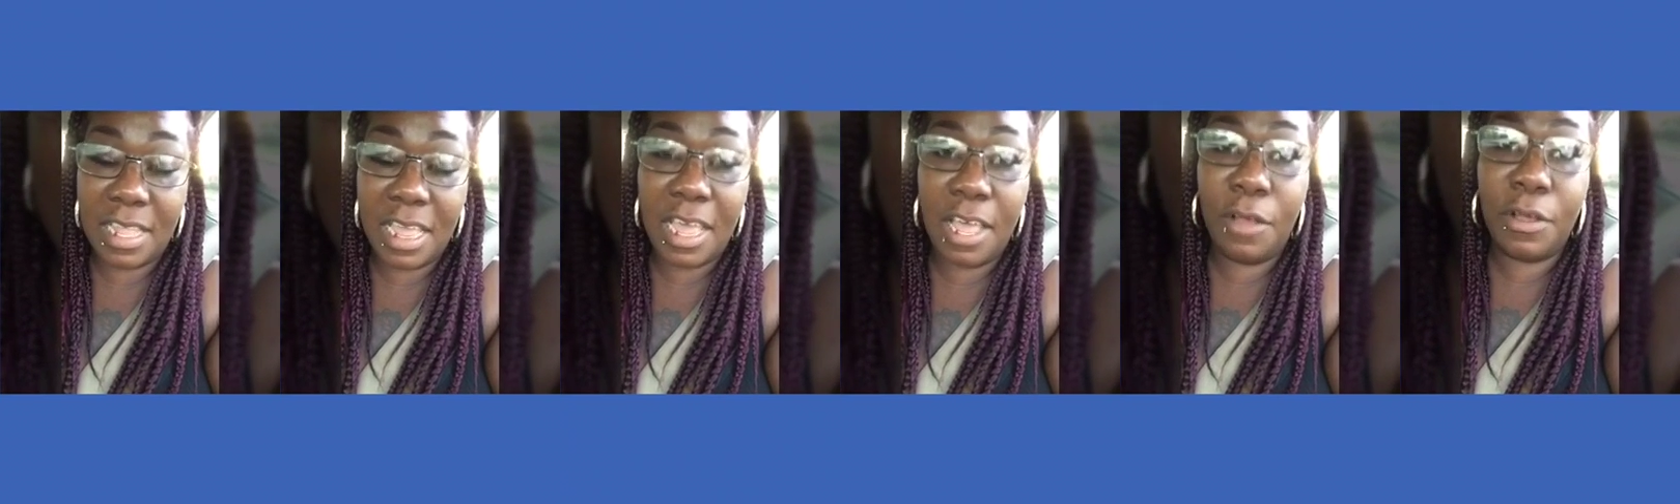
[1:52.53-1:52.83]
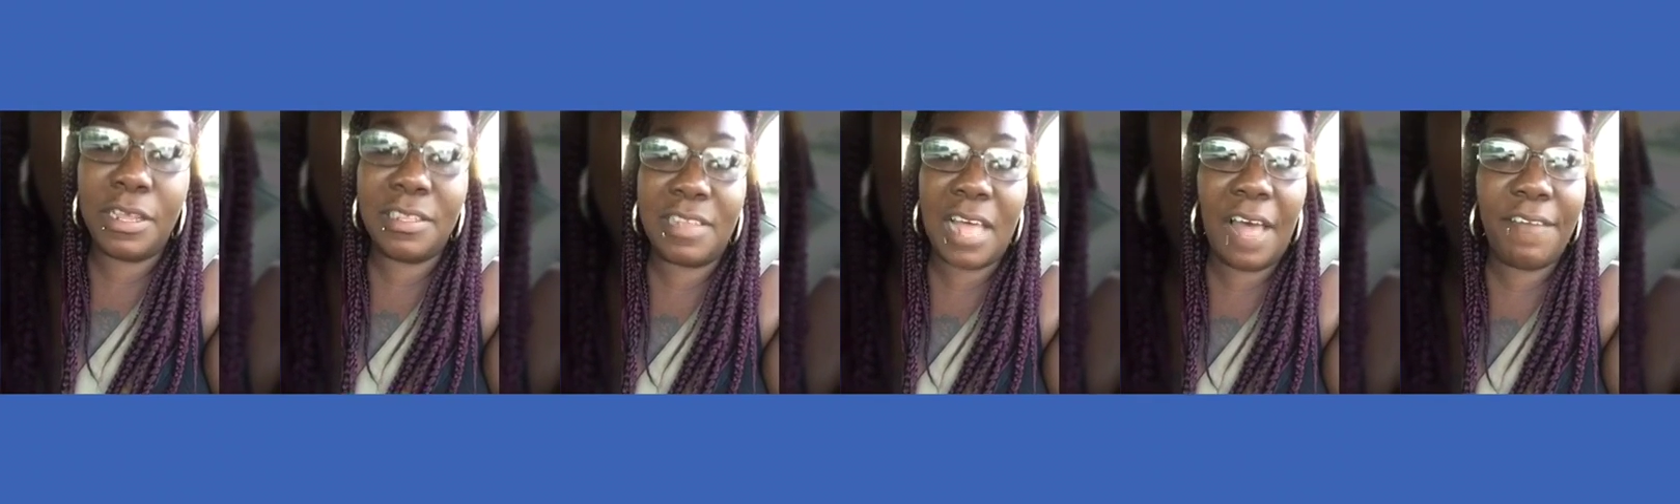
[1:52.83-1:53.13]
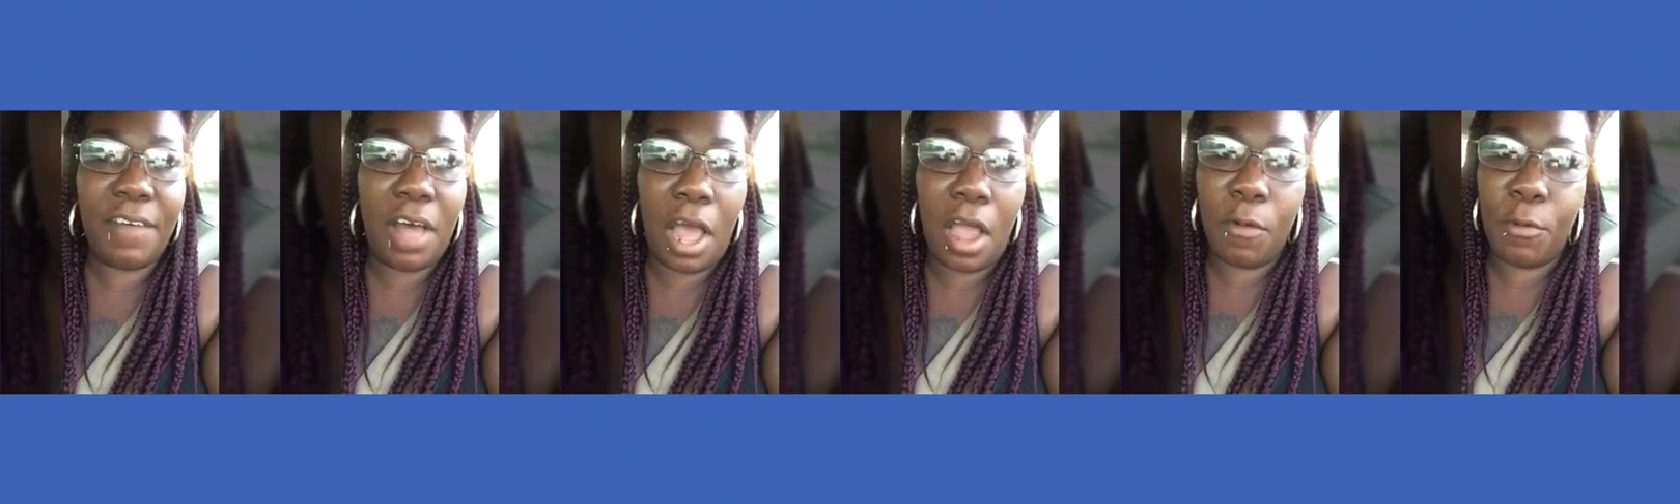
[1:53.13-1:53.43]
deal because
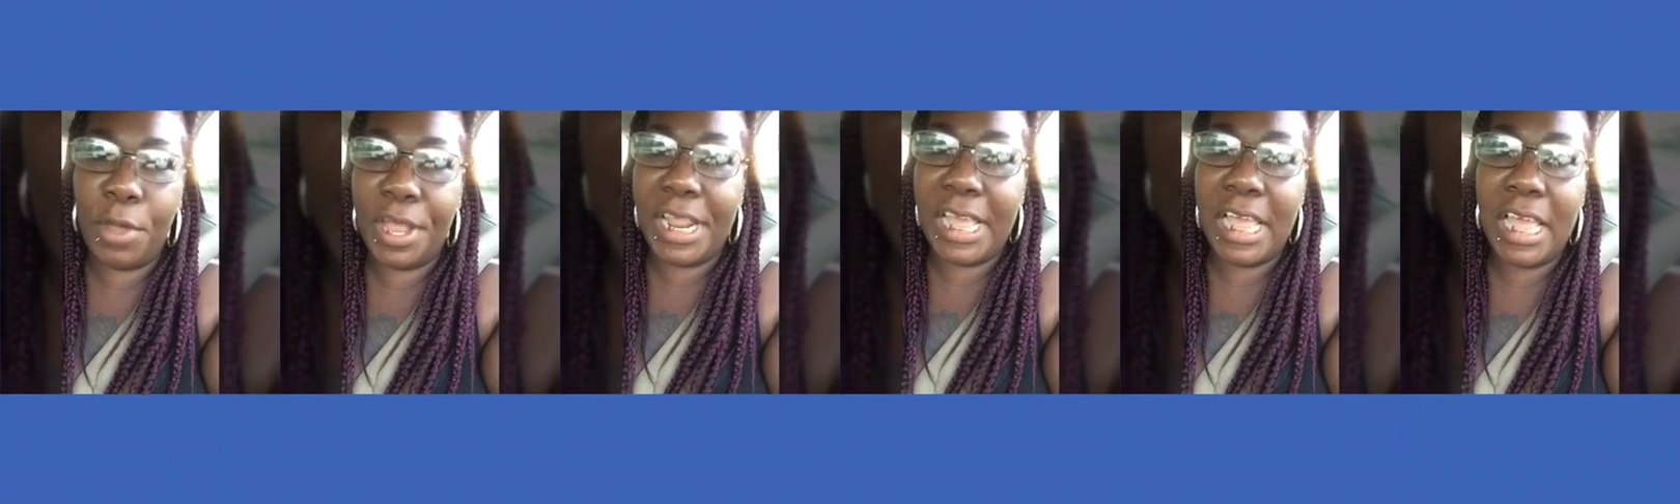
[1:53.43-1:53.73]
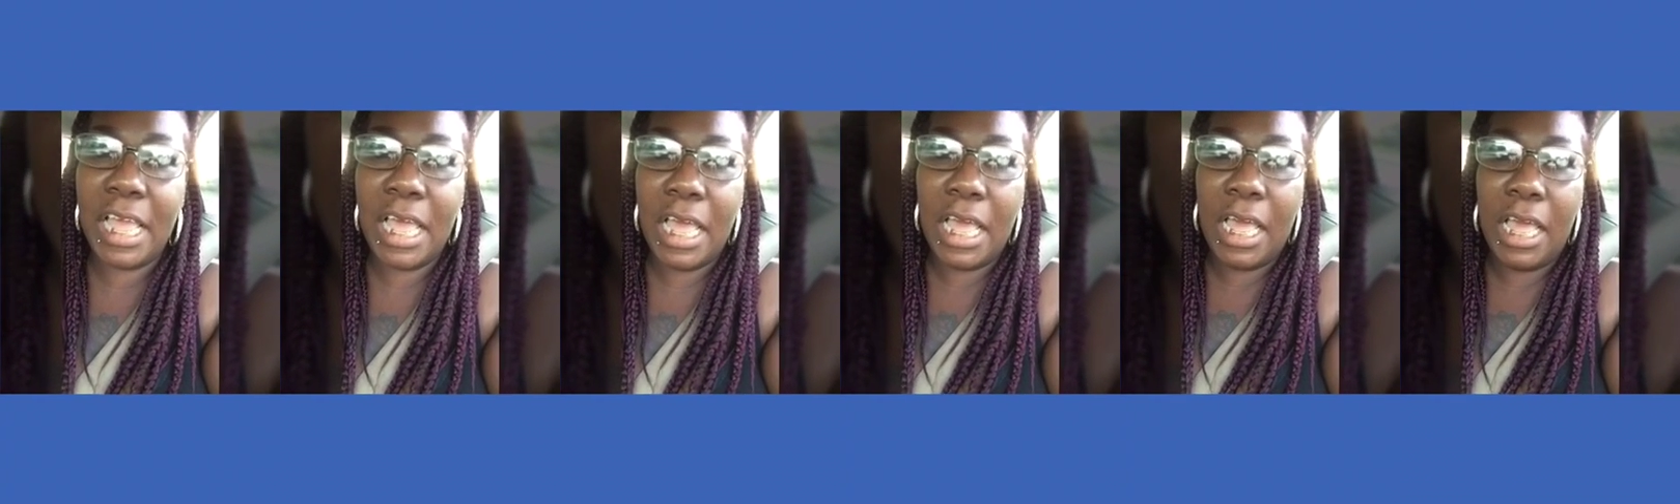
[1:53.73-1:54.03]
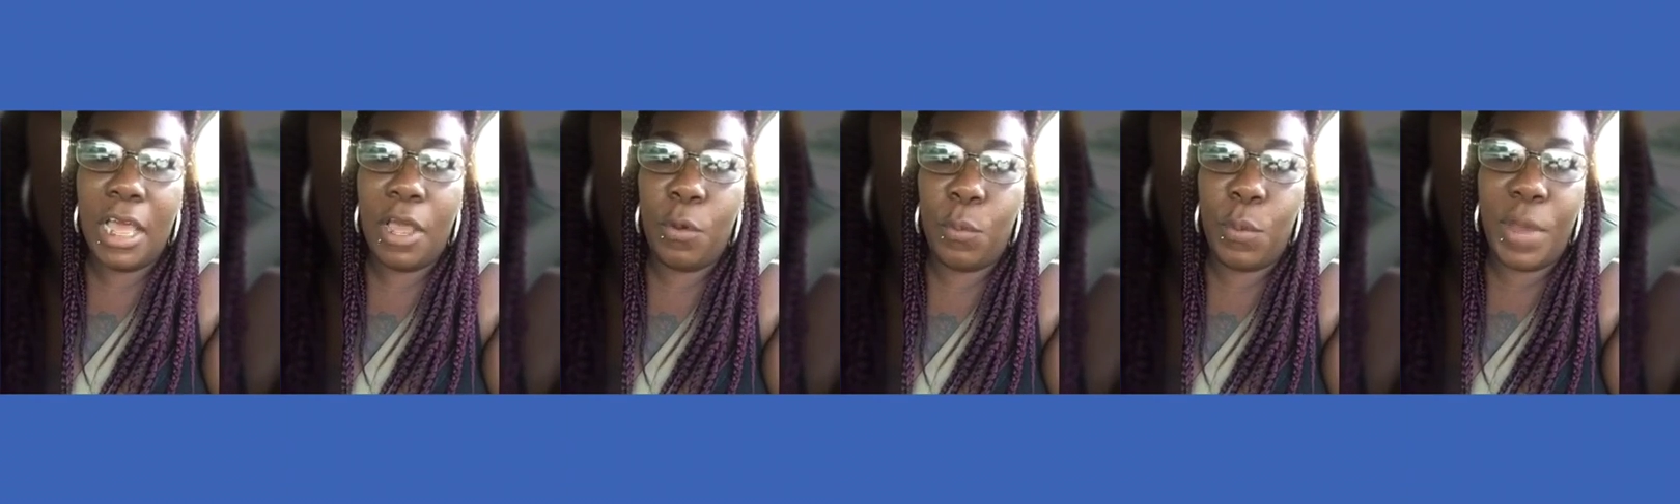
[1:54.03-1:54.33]
I've already
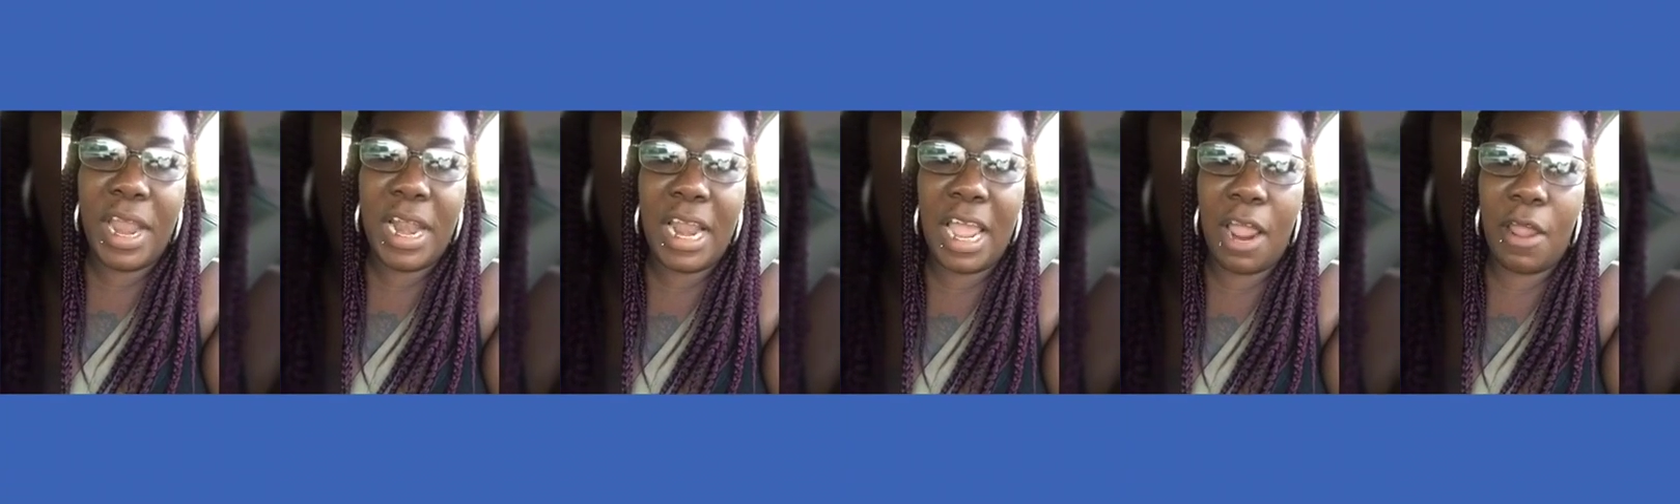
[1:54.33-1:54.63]
went